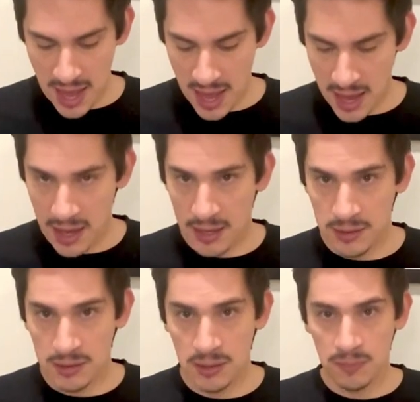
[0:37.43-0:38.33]

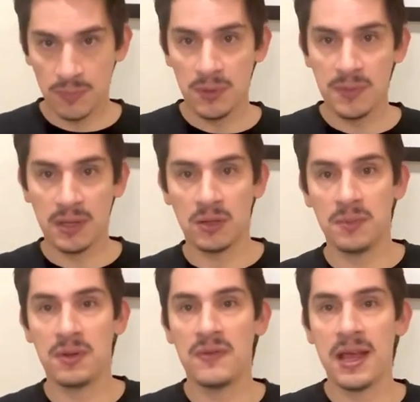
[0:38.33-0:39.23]
and put them at a little
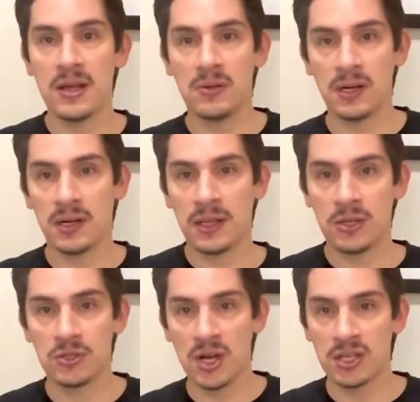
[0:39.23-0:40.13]
bit of an angle, kind of like you're
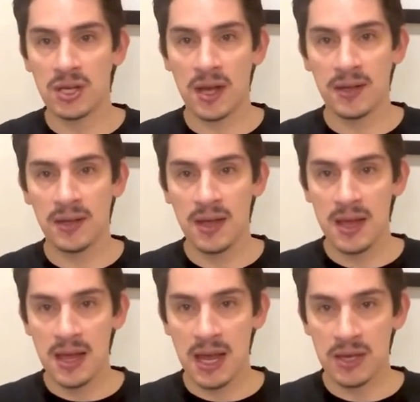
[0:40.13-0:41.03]
cha-chaing,
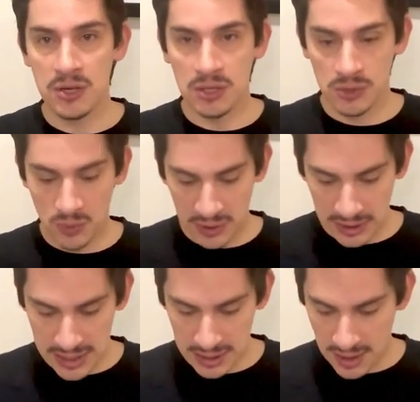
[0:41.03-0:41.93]
and you just
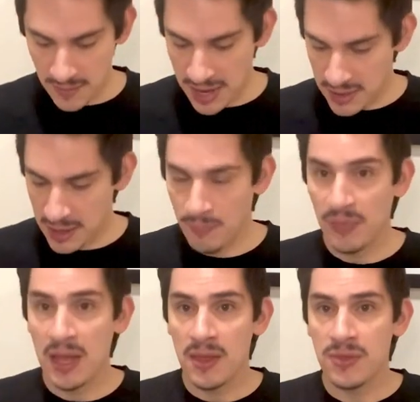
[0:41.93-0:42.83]
release them. And then
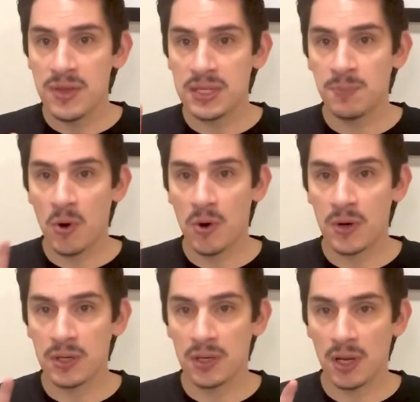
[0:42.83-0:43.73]
this
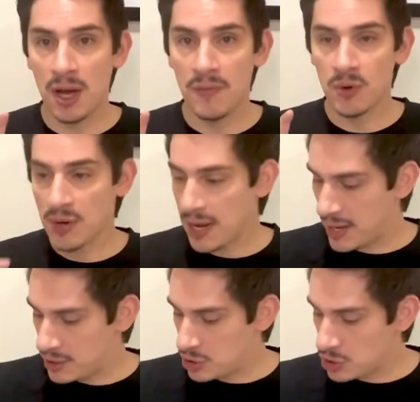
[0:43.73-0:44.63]
part of your
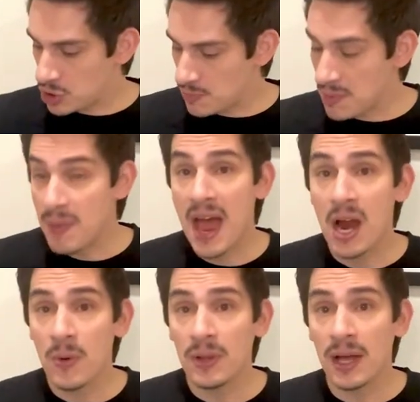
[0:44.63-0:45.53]
hand should be
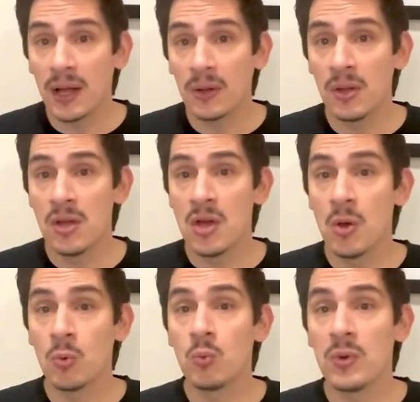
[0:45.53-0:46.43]
parallel
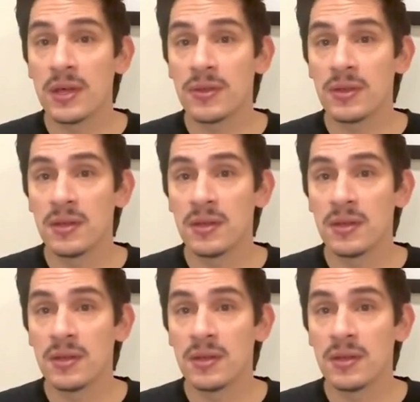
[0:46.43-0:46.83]
with